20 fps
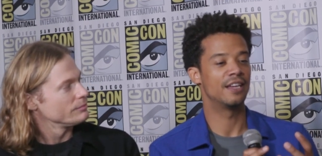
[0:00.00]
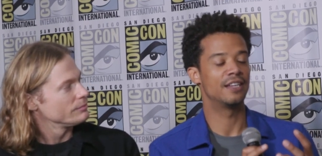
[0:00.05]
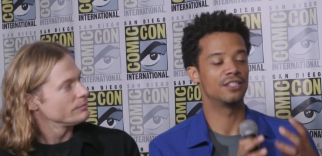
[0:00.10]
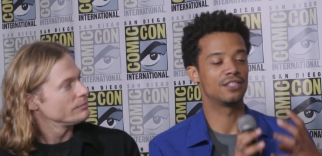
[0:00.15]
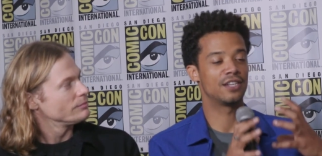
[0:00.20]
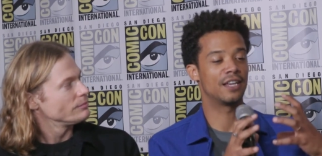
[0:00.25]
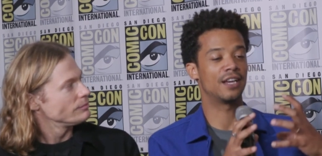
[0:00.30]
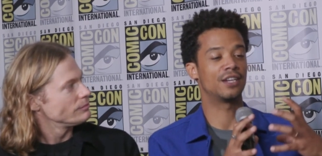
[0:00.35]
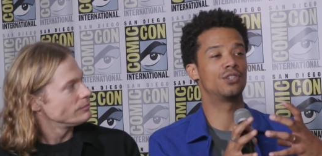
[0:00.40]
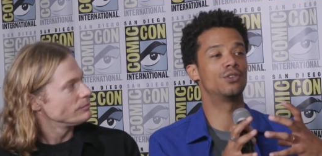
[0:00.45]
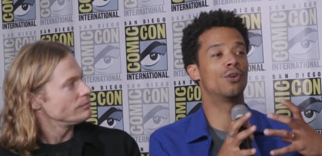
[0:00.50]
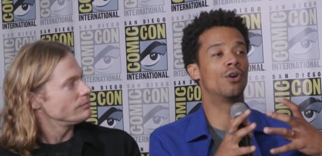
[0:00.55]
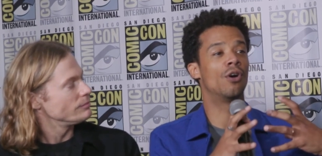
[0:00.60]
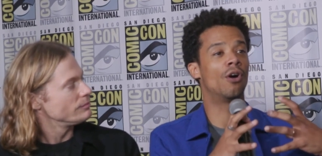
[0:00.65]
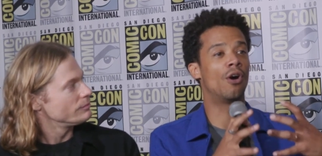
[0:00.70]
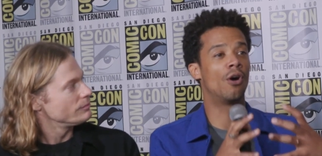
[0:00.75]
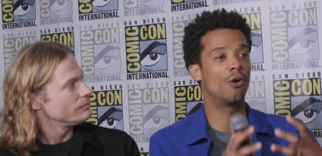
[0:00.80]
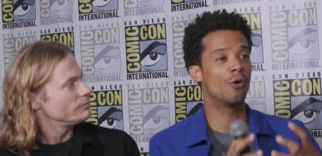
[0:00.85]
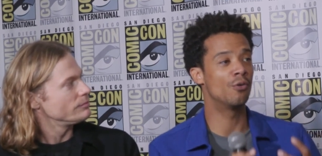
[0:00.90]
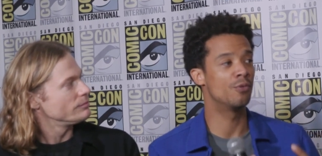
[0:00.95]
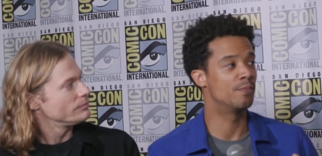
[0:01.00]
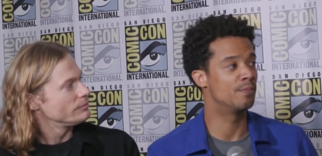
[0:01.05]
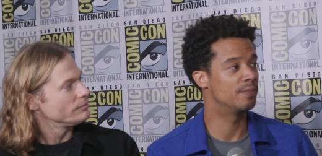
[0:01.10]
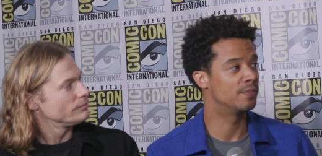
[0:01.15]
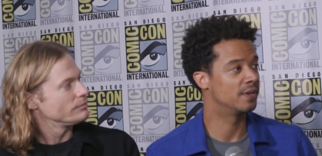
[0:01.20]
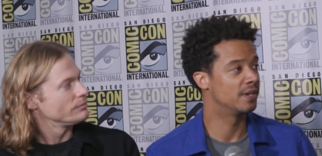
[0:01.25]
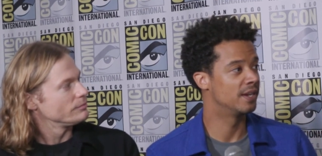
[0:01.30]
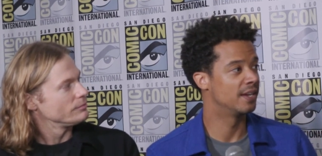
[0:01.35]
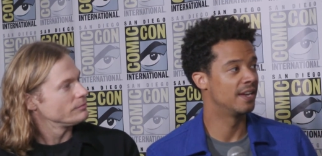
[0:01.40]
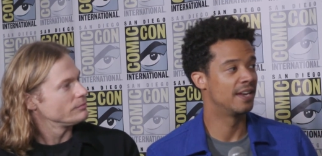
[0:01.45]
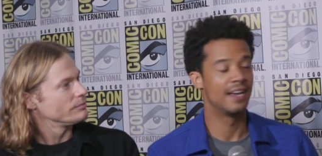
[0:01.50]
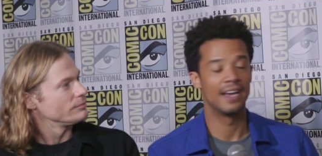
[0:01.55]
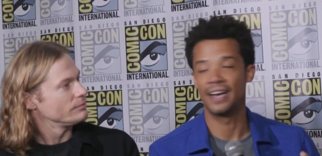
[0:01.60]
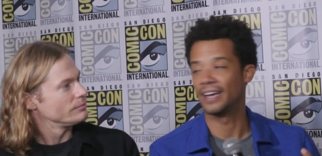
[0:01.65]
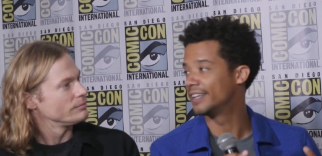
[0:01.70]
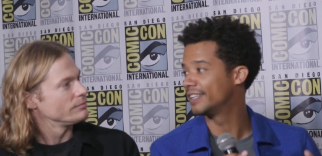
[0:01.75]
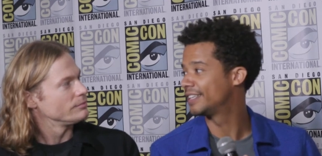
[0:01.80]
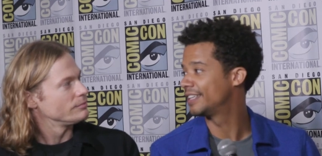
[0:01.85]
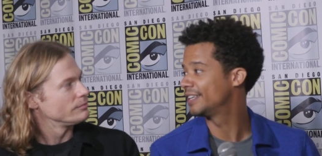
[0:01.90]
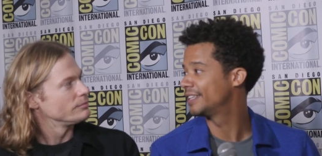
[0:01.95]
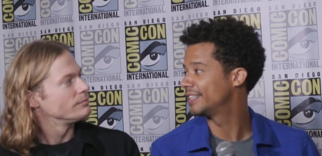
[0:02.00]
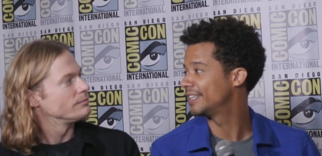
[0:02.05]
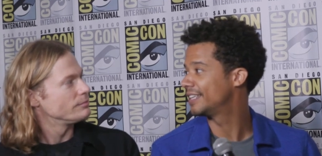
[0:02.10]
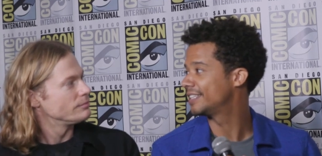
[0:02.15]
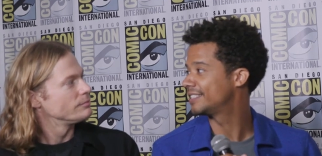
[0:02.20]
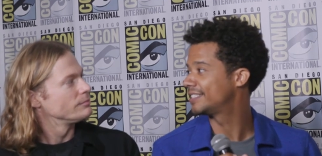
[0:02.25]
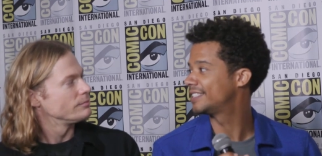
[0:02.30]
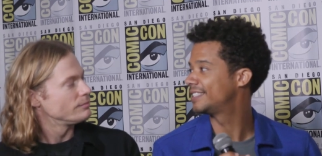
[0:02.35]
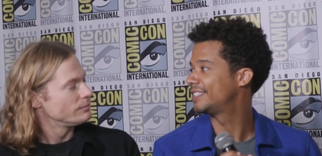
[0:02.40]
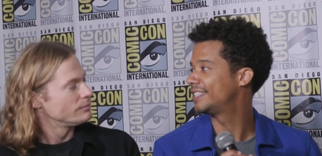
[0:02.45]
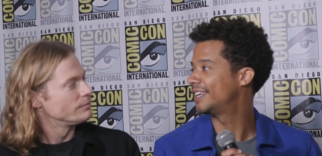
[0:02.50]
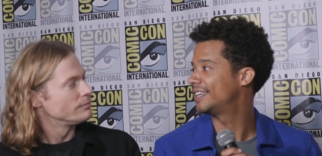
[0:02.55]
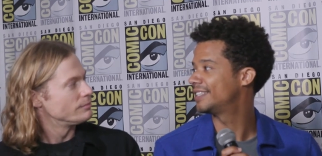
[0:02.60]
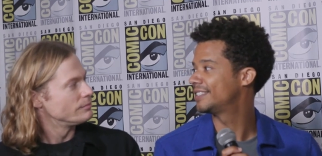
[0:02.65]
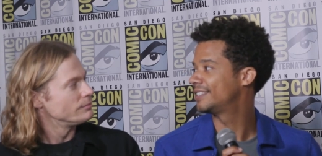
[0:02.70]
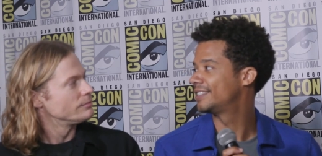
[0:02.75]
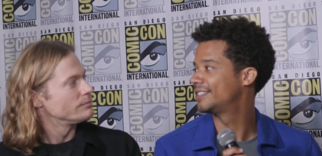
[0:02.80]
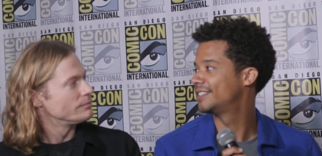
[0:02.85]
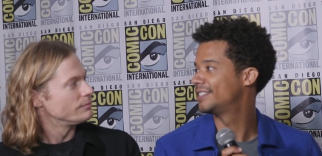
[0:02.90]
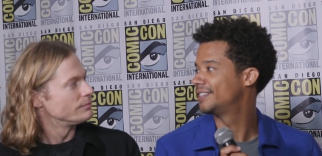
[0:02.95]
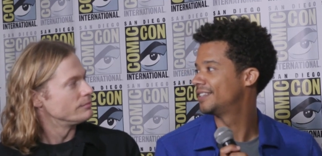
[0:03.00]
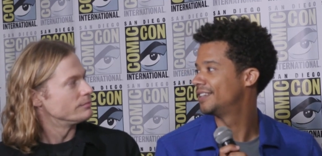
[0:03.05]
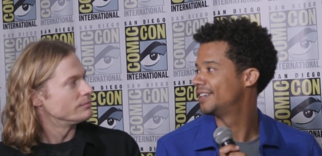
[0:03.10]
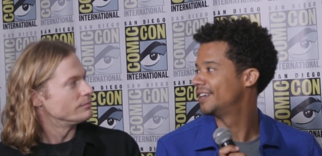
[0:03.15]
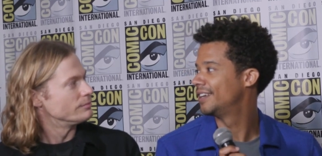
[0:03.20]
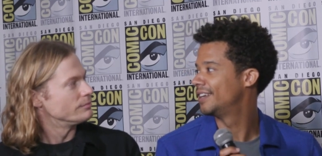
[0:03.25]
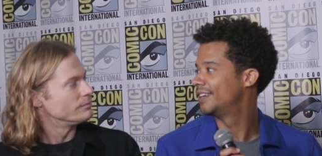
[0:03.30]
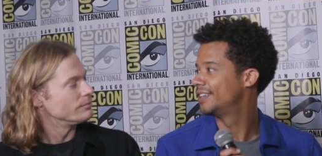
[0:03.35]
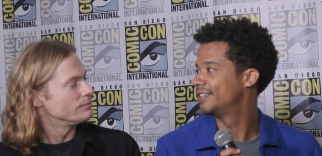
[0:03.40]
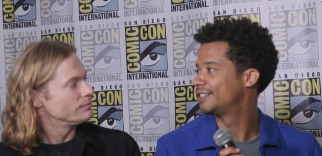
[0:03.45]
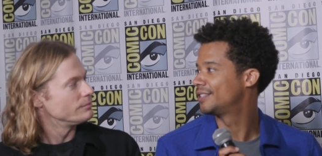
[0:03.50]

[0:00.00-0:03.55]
Speaker 1: it's like your home. Mm-hmm. And I think that's that's mm.